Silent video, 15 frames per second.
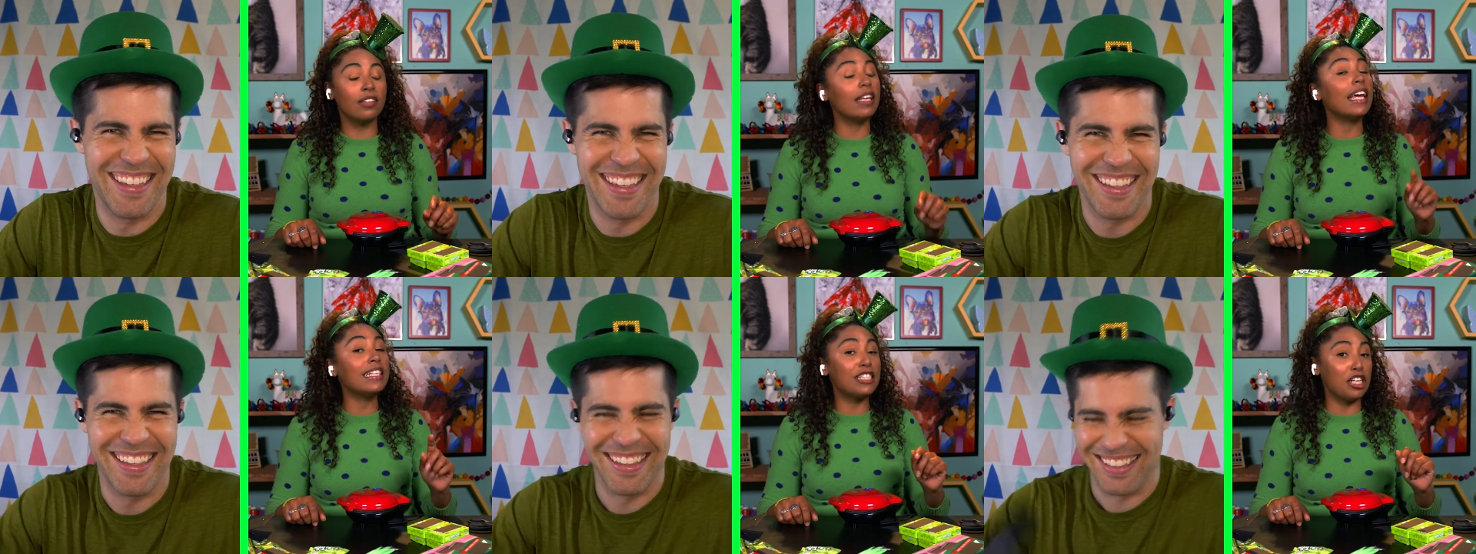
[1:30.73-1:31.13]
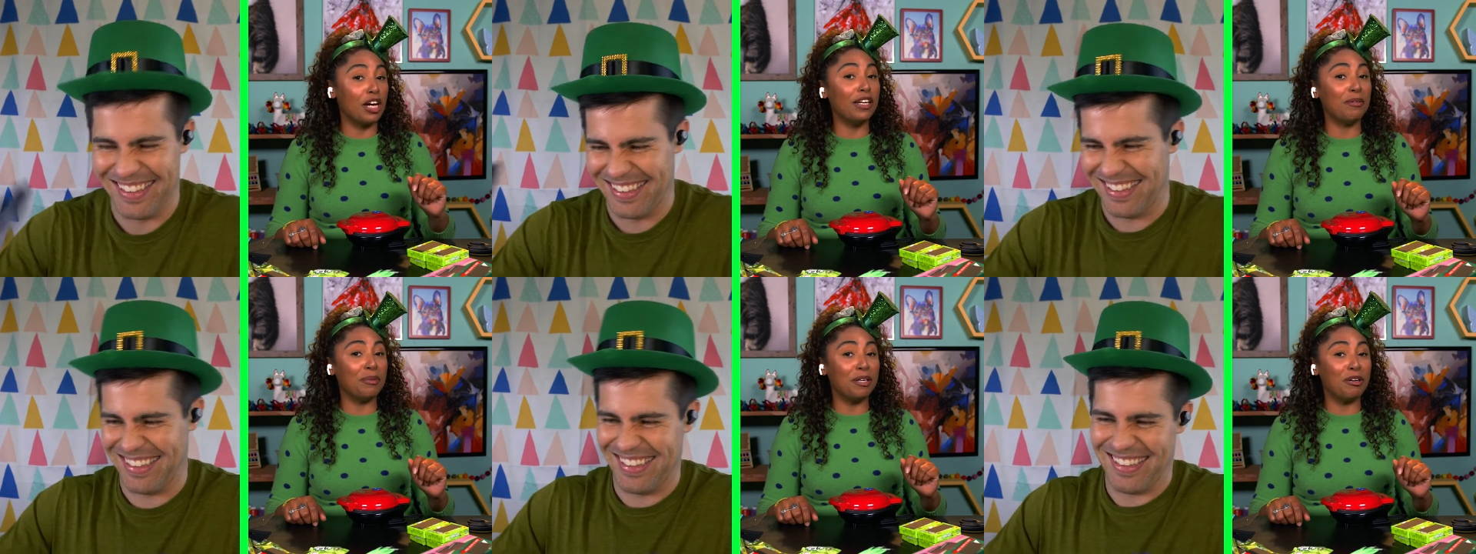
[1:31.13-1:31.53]
Speaker 1: It's
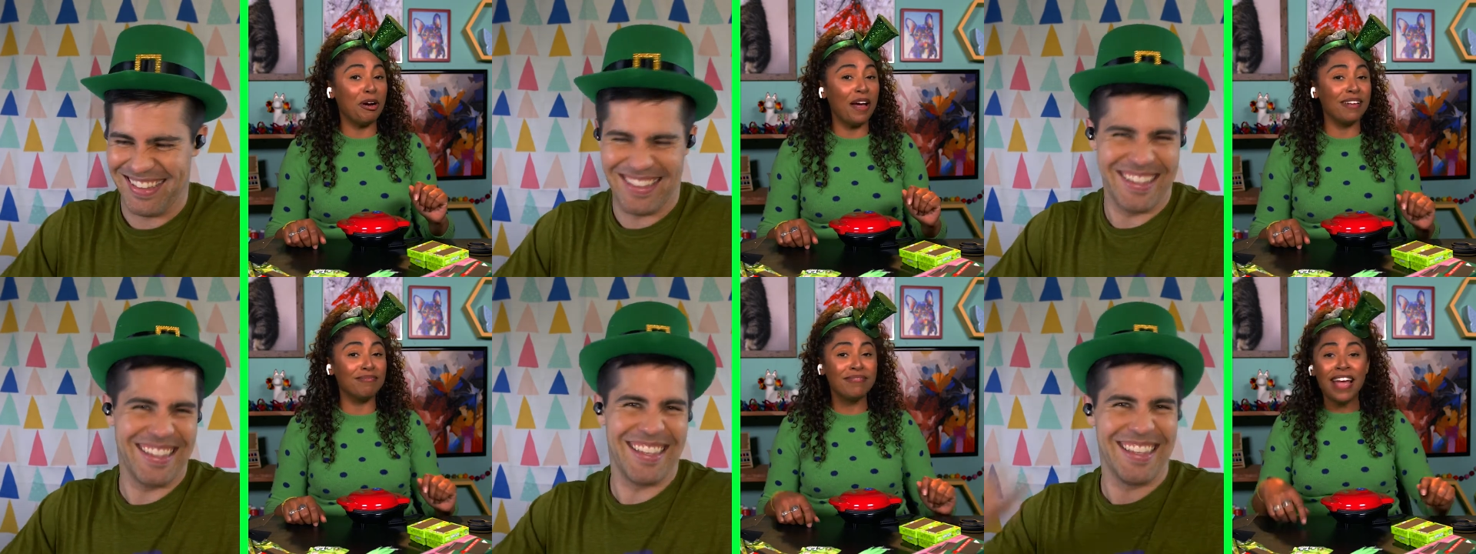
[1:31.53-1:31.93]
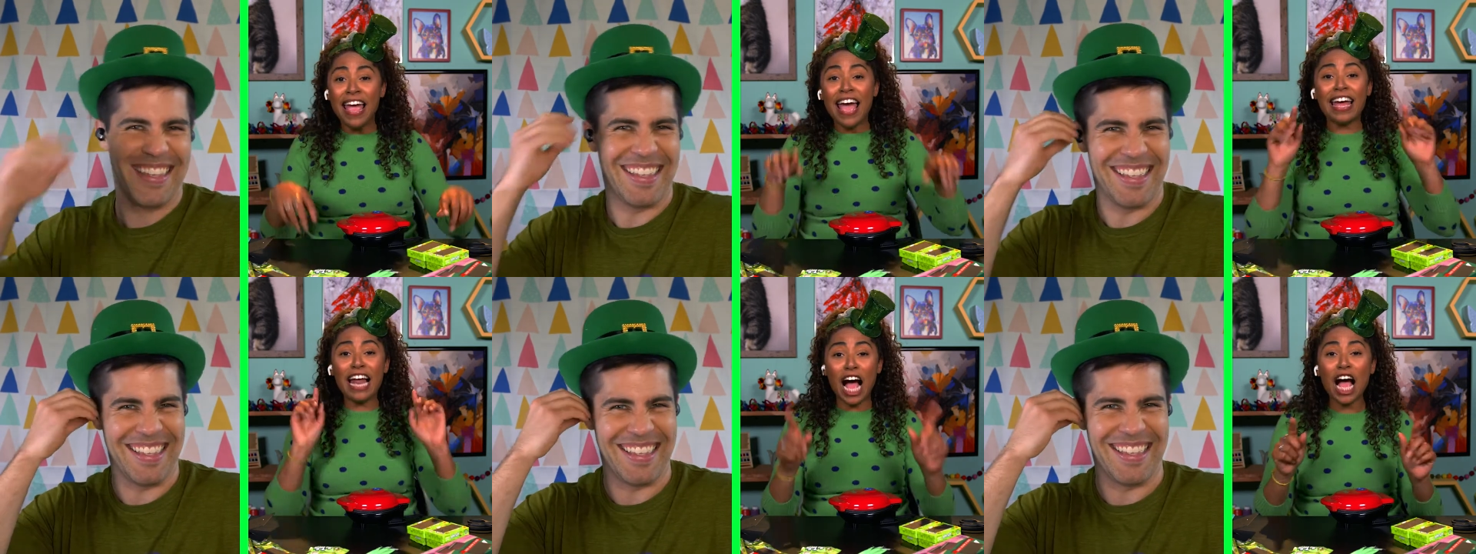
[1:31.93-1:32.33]
gonna be great.
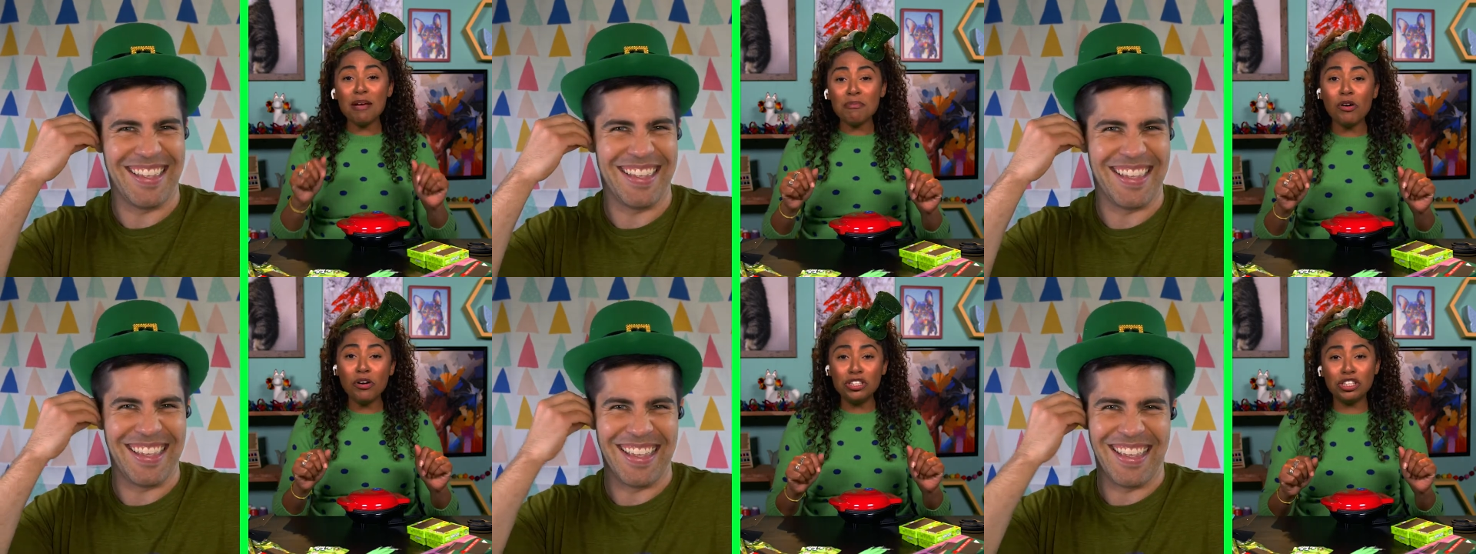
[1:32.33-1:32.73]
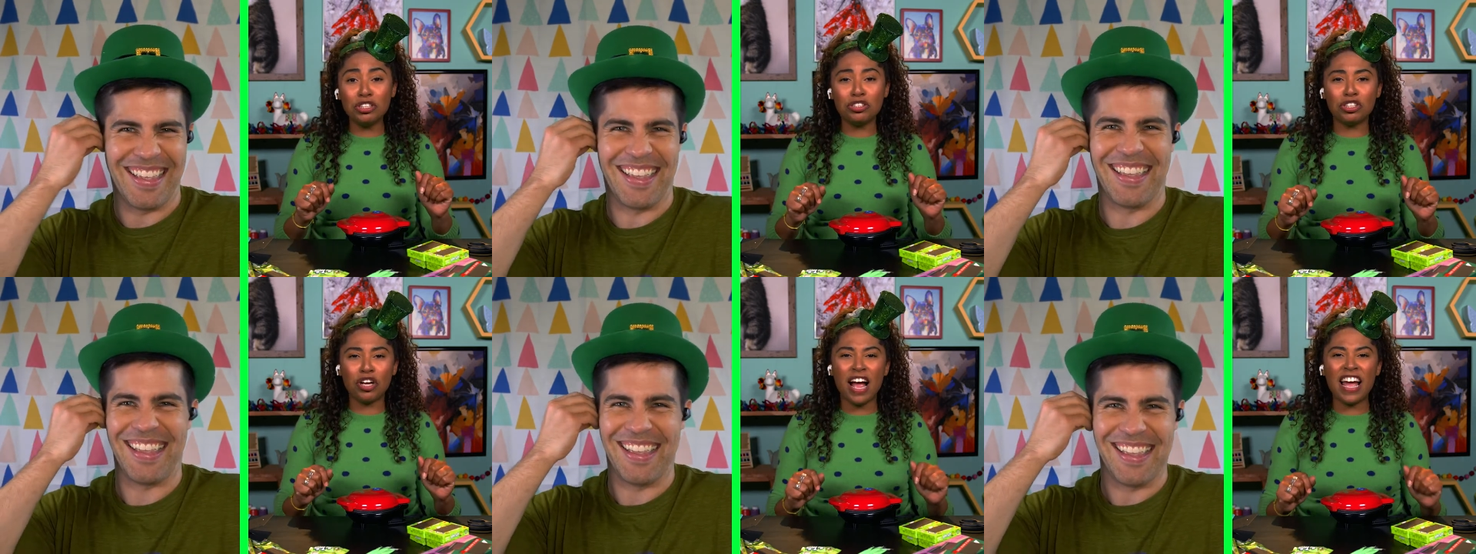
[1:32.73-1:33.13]
And I'm going to
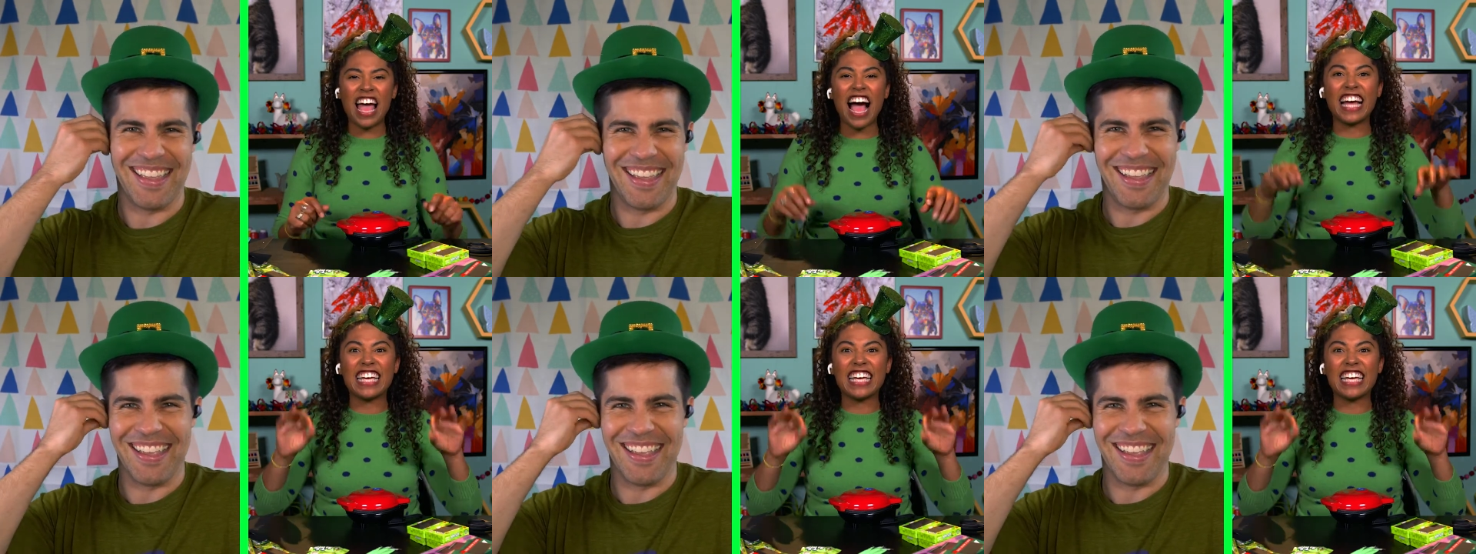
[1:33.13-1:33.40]
try a